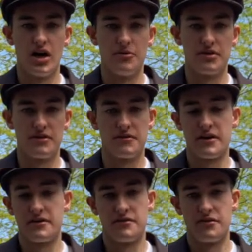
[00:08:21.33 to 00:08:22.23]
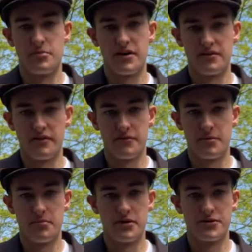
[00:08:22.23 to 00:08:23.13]
because I consider myself to
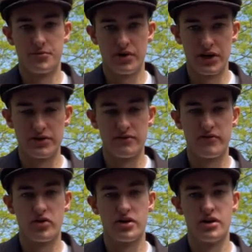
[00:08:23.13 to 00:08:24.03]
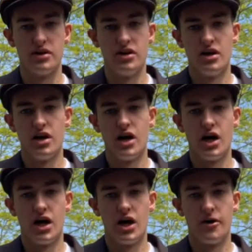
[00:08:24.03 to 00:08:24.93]
be much more introverted,
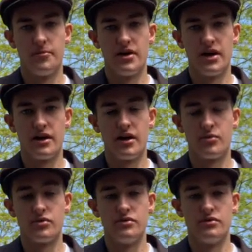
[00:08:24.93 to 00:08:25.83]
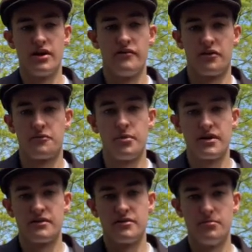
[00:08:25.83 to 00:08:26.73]
and I would have
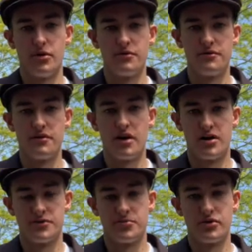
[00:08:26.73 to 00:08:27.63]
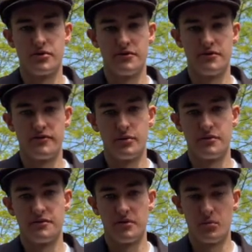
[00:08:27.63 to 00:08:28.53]
expected most entrepreneurs to feel the
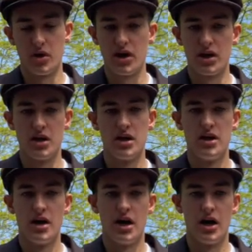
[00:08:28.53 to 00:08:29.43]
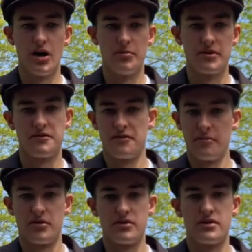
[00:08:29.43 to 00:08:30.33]
same way, because
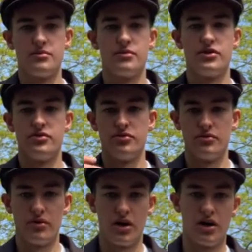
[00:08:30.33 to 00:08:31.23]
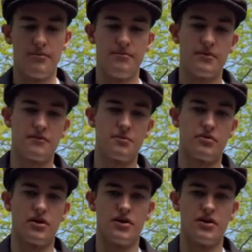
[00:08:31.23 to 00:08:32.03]
typically when you explore an